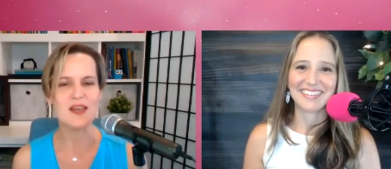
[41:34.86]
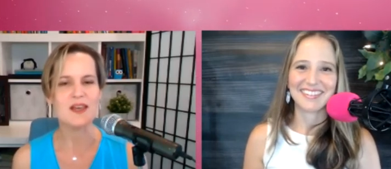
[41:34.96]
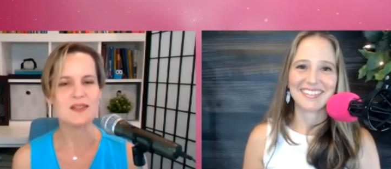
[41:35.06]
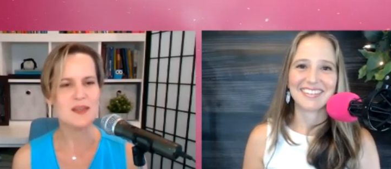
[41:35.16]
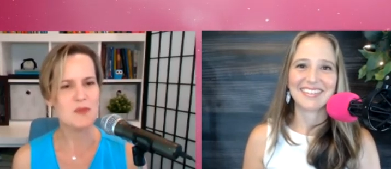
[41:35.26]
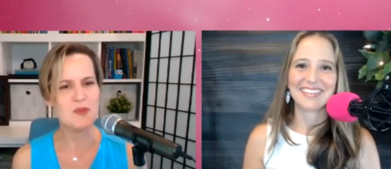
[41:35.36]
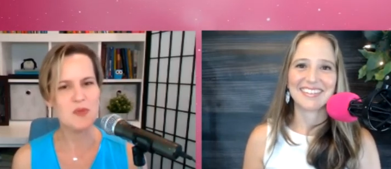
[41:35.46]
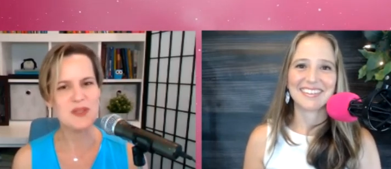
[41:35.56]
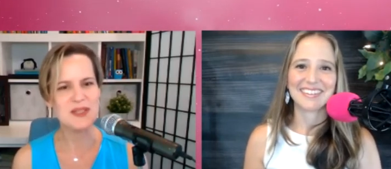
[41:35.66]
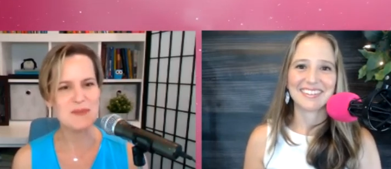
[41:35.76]
Speaker 1: some of the
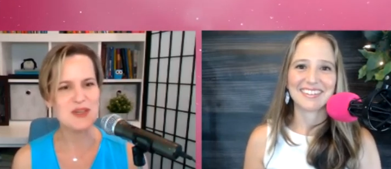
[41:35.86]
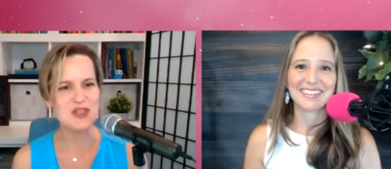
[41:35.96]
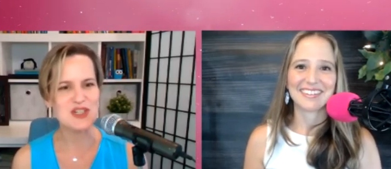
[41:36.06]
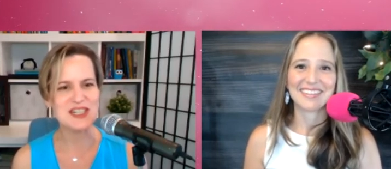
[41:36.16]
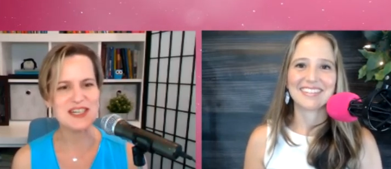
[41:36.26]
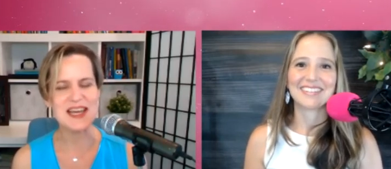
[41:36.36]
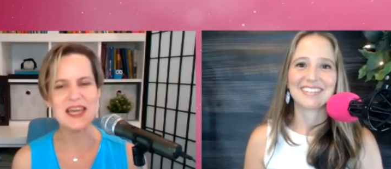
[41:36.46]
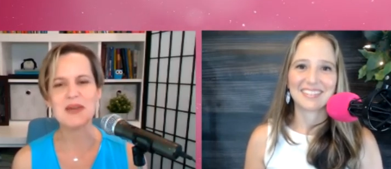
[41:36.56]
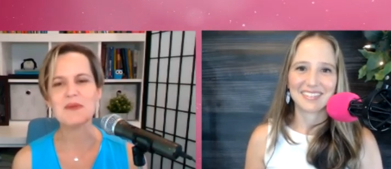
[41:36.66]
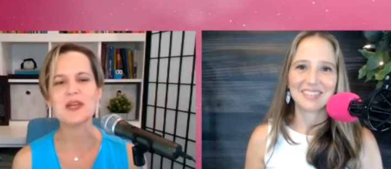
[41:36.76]
points I mentioned
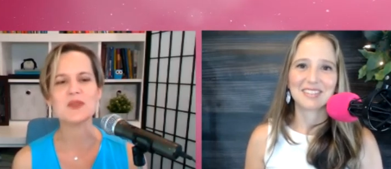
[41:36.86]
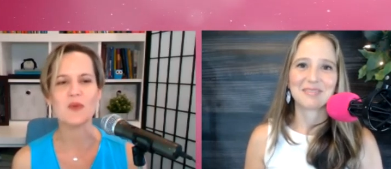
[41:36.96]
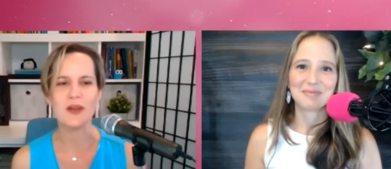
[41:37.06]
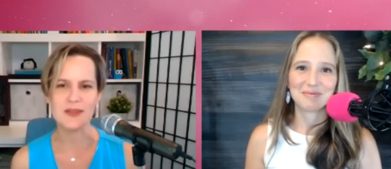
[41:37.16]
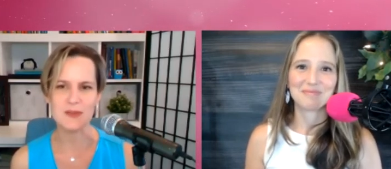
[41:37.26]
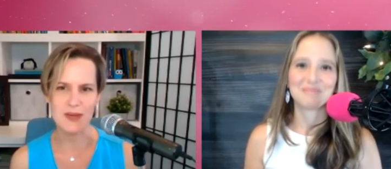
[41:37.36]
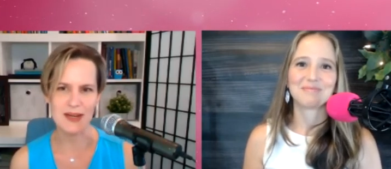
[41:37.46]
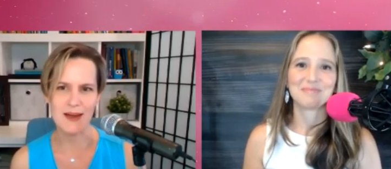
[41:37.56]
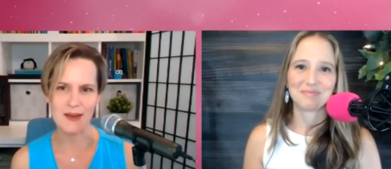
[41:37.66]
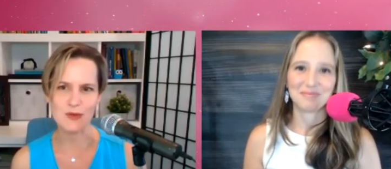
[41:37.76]
today, as well as
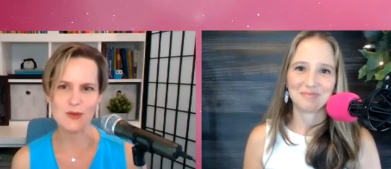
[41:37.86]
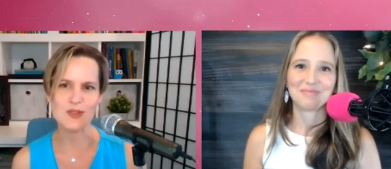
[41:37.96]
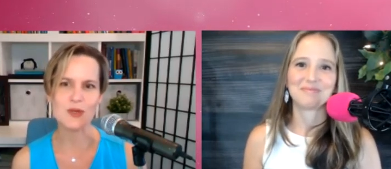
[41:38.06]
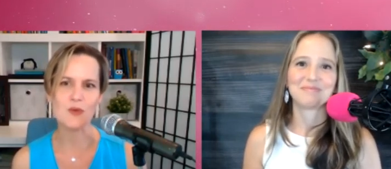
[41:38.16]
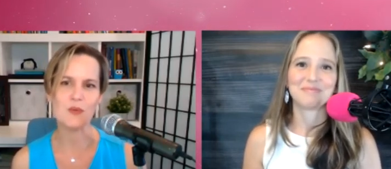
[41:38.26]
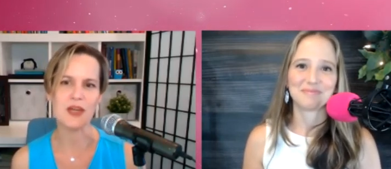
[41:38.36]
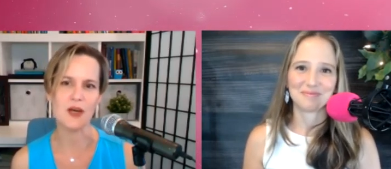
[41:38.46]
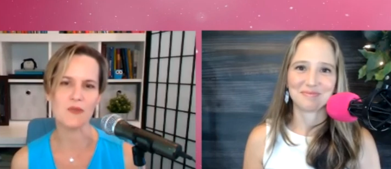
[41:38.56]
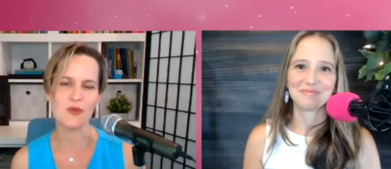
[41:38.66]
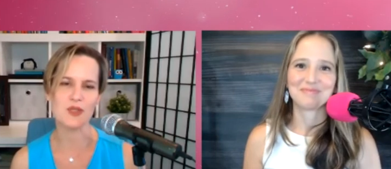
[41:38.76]
many others that will be
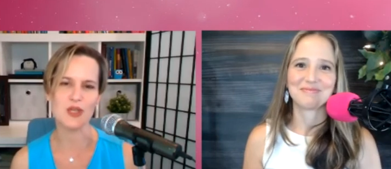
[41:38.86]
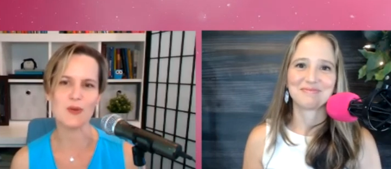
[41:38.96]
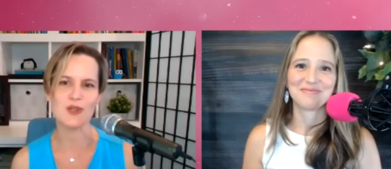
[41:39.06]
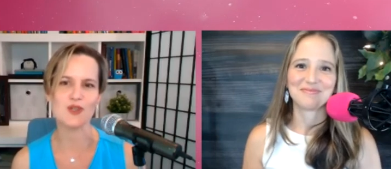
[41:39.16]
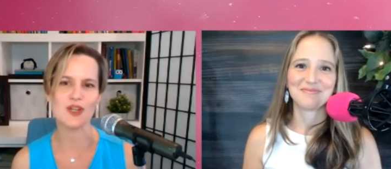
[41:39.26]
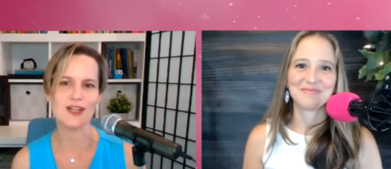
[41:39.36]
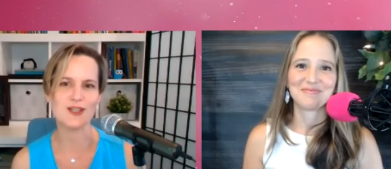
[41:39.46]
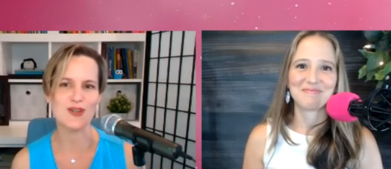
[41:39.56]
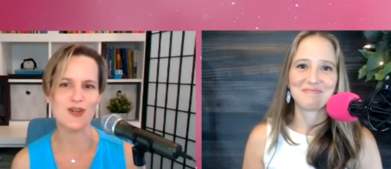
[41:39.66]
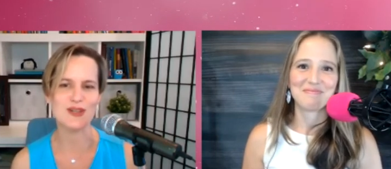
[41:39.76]
helpful to you as you're getting
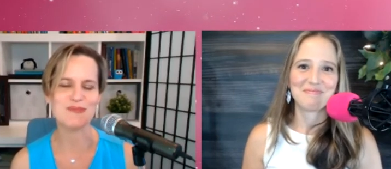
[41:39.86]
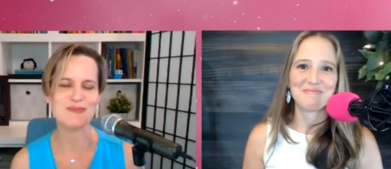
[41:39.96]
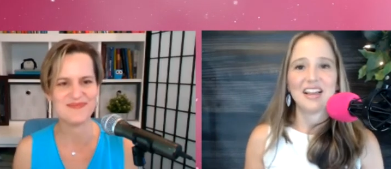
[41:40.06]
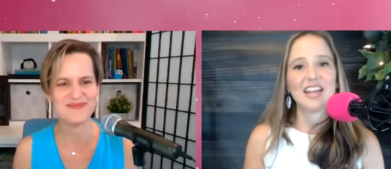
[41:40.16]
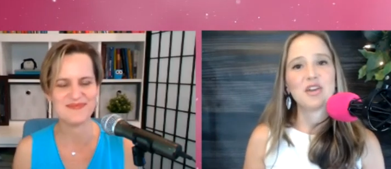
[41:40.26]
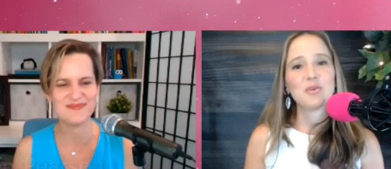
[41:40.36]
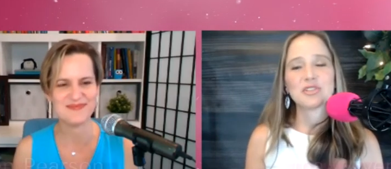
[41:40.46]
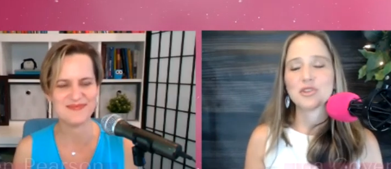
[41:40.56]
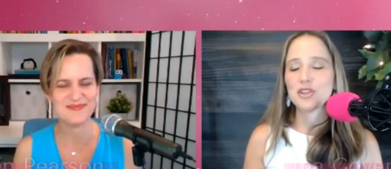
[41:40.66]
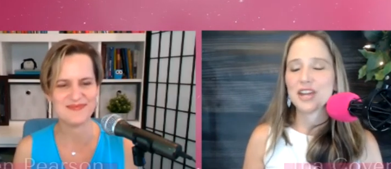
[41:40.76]
started.
Speaker 2: It was
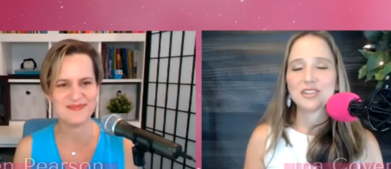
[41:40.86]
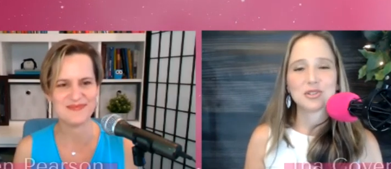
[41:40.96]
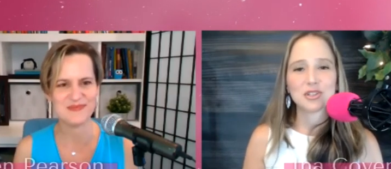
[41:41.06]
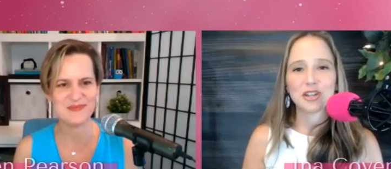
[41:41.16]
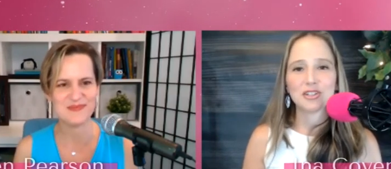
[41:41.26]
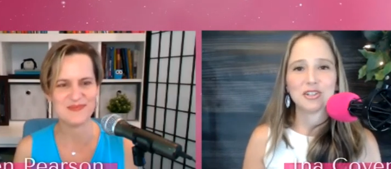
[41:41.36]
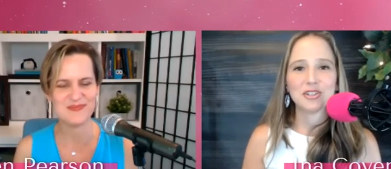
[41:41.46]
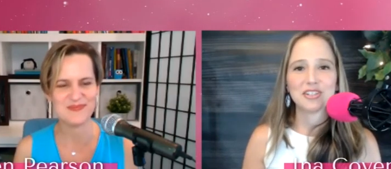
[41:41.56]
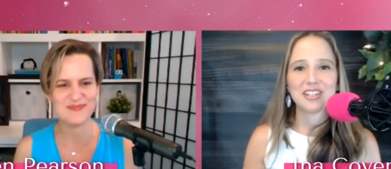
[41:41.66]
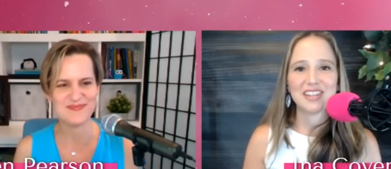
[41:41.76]
so nice to talk to you
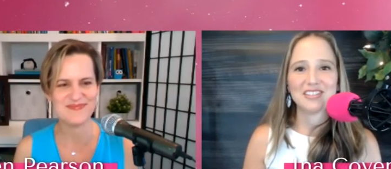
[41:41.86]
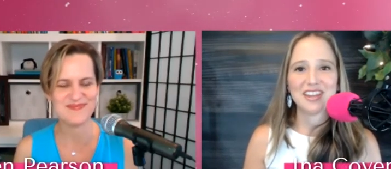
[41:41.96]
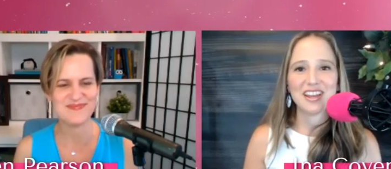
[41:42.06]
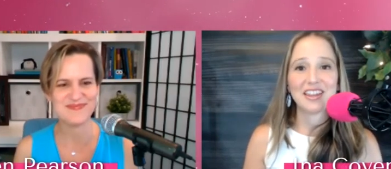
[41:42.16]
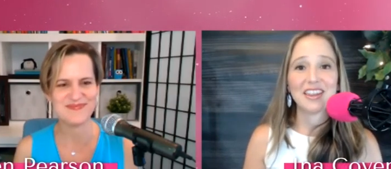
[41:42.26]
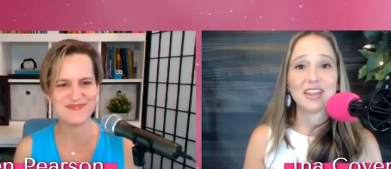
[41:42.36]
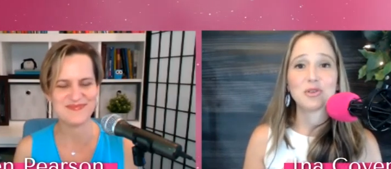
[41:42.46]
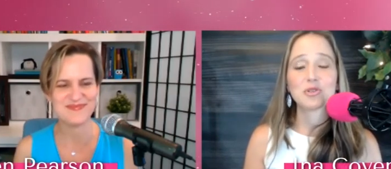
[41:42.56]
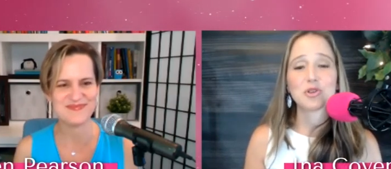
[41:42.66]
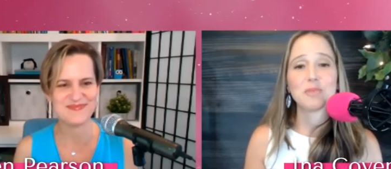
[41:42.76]
today, Jen. Thank
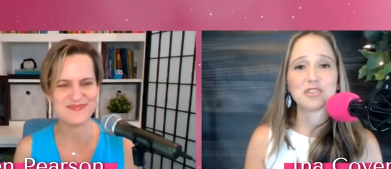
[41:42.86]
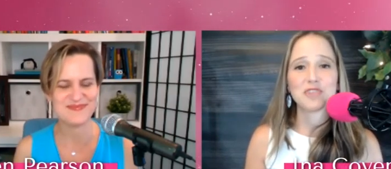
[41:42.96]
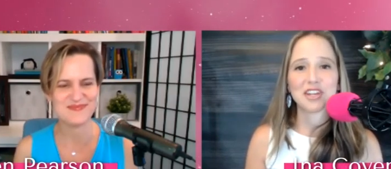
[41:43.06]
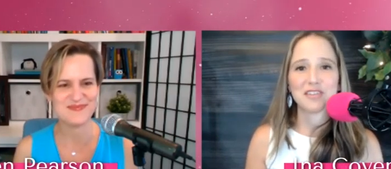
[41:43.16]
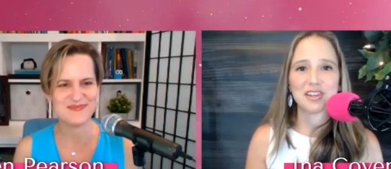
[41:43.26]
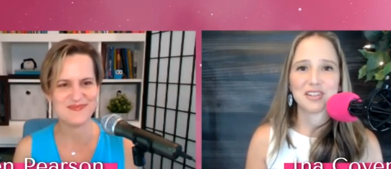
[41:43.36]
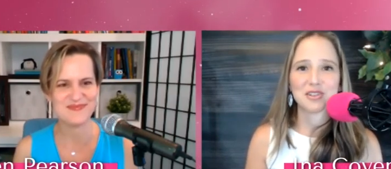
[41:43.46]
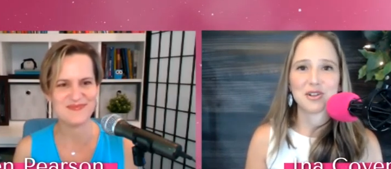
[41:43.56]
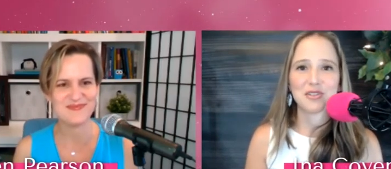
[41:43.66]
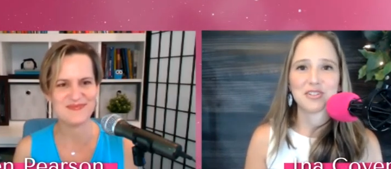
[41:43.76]
you so much for giving us
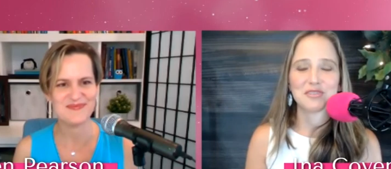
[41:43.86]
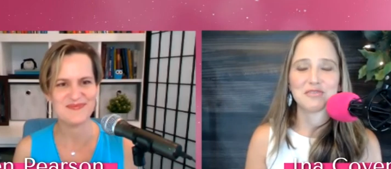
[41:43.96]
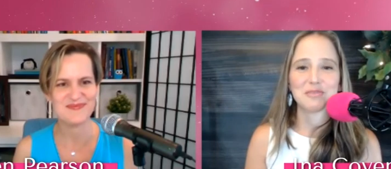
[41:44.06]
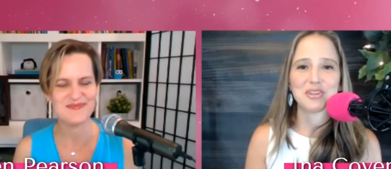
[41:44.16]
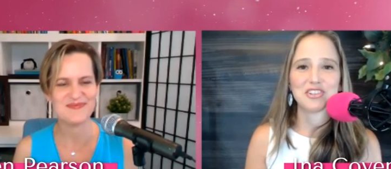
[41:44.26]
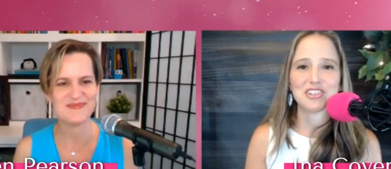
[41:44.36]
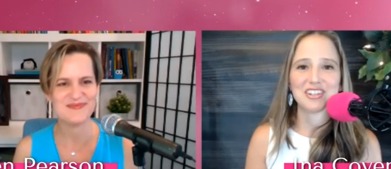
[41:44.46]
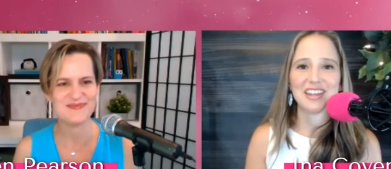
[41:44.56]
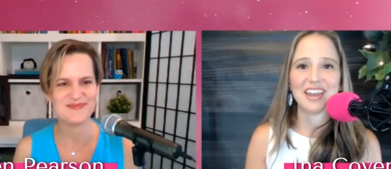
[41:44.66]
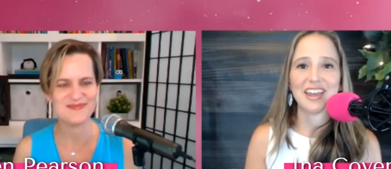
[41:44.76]
all of this
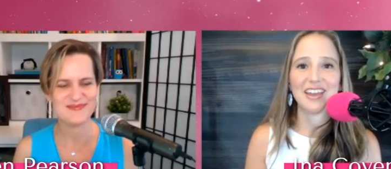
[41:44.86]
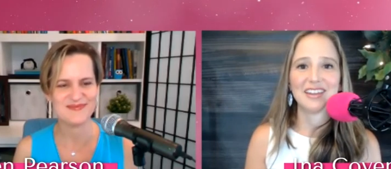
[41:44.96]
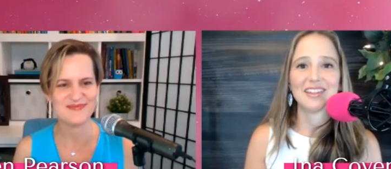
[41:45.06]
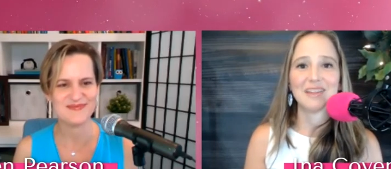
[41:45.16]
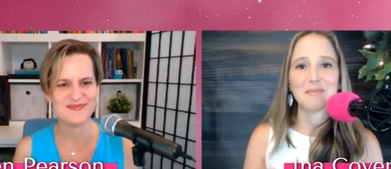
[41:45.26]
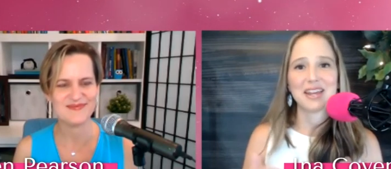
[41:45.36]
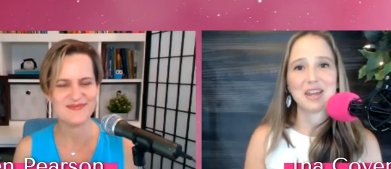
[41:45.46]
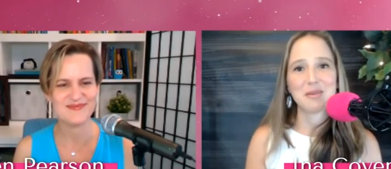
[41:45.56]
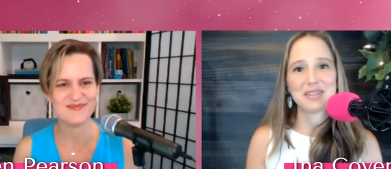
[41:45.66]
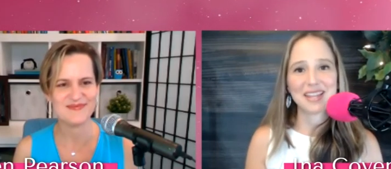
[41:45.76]
information. And my
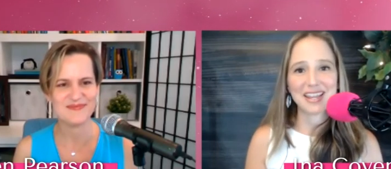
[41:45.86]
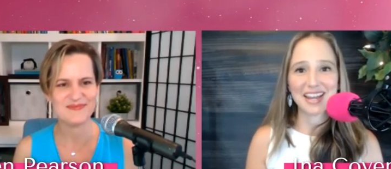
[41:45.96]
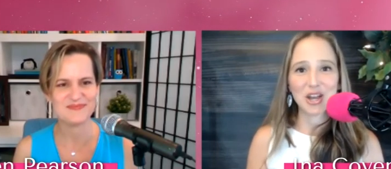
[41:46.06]
name is Ina